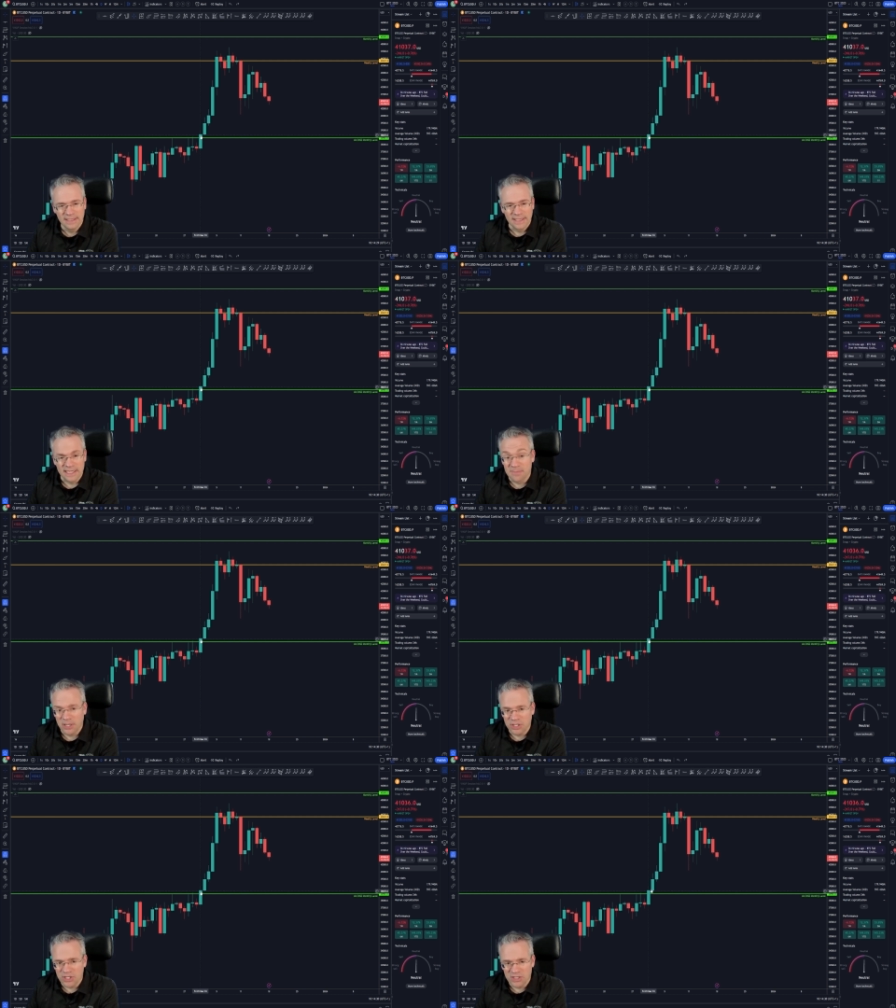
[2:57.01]
it's
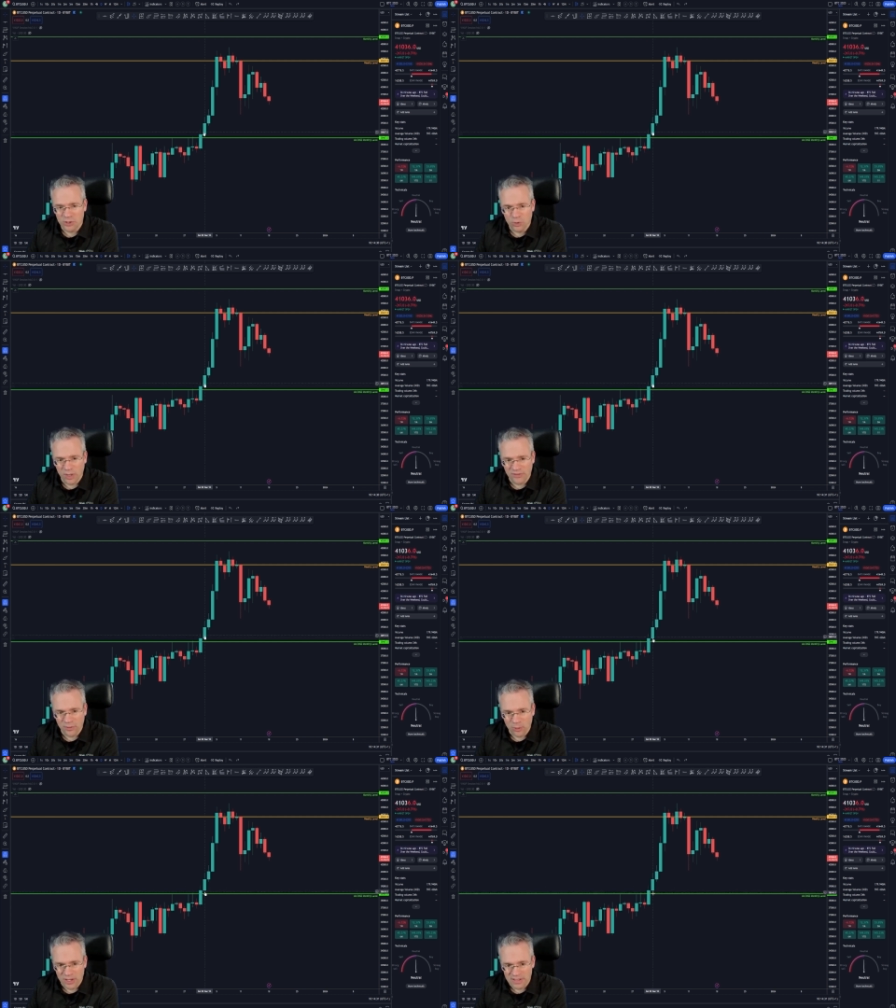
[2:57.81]
much easier to wait for
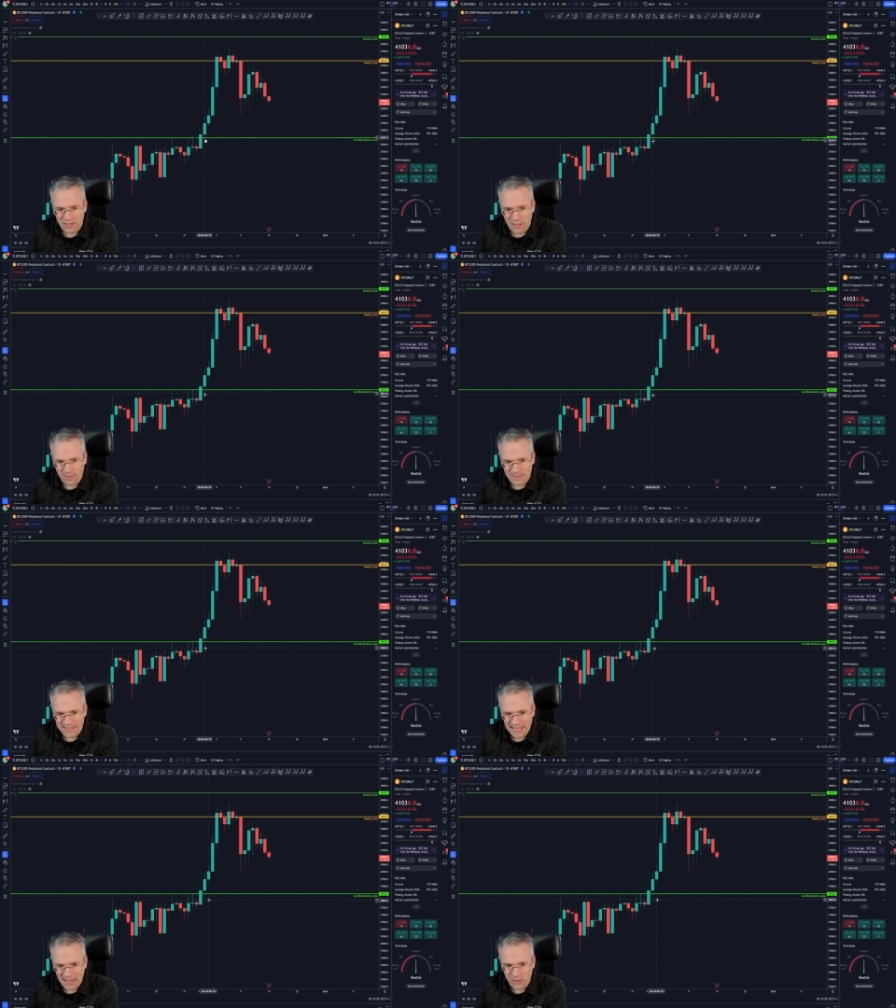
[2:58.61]
price to come
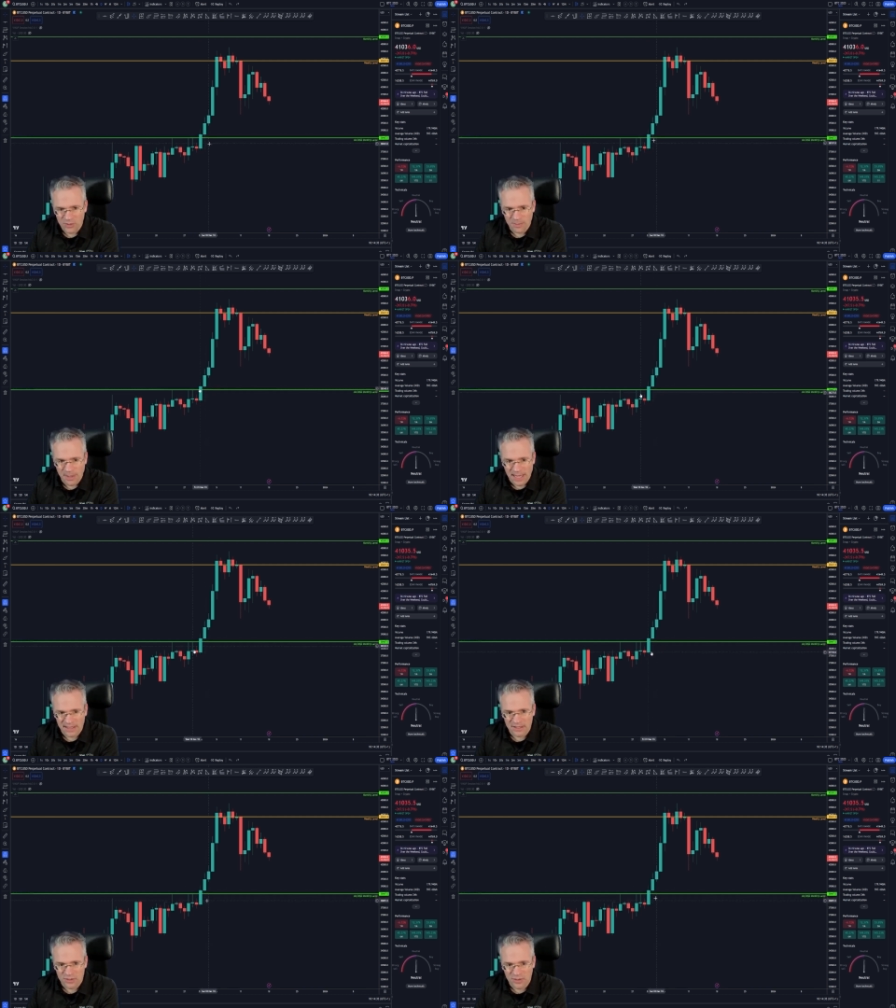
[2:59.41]
down back
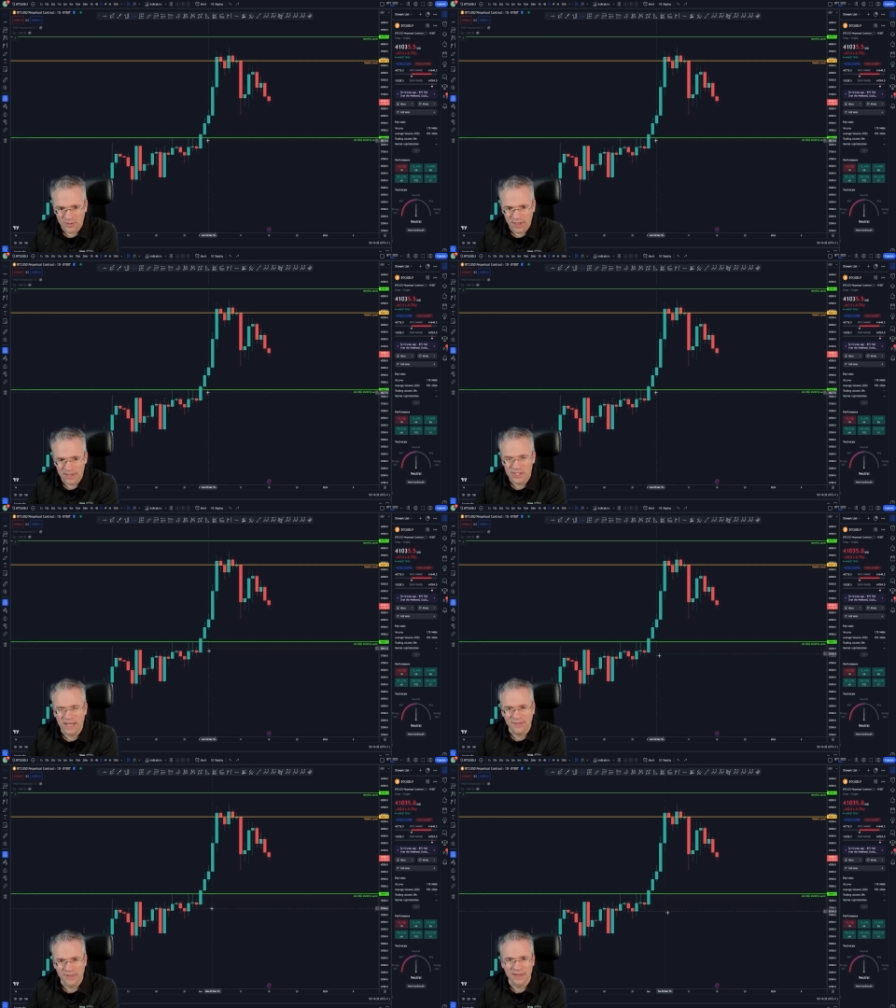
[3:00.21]
into the range
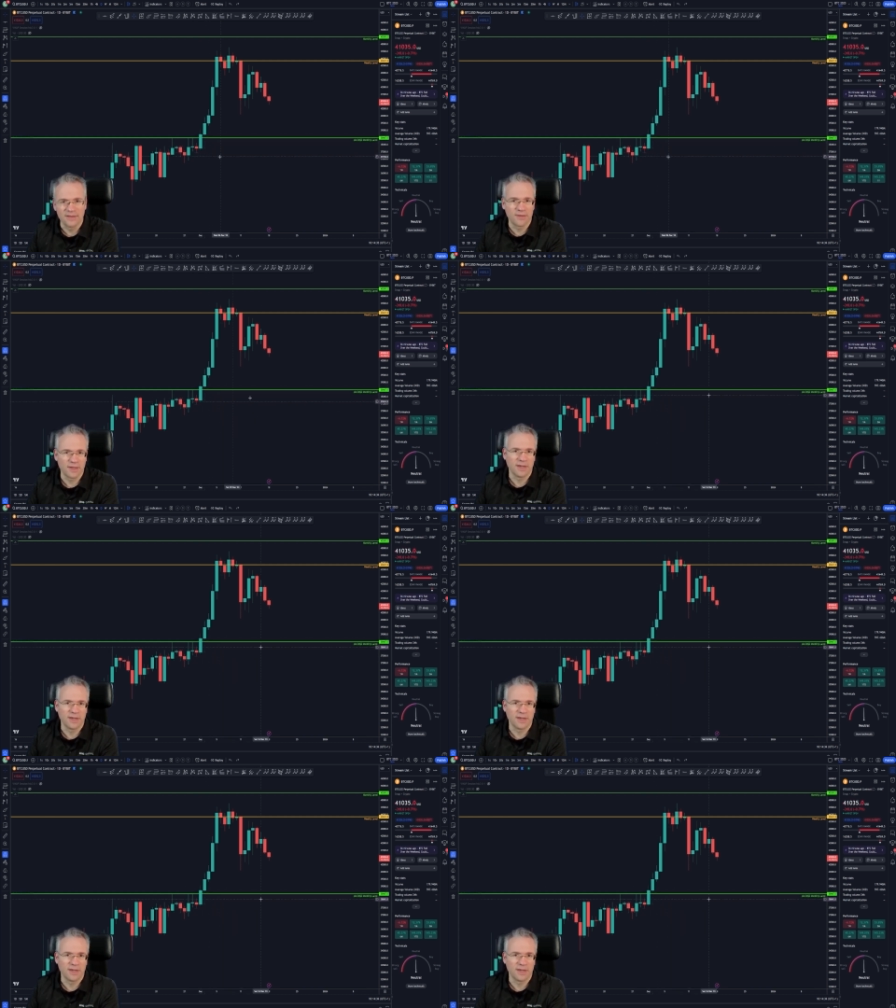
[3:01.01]
and then think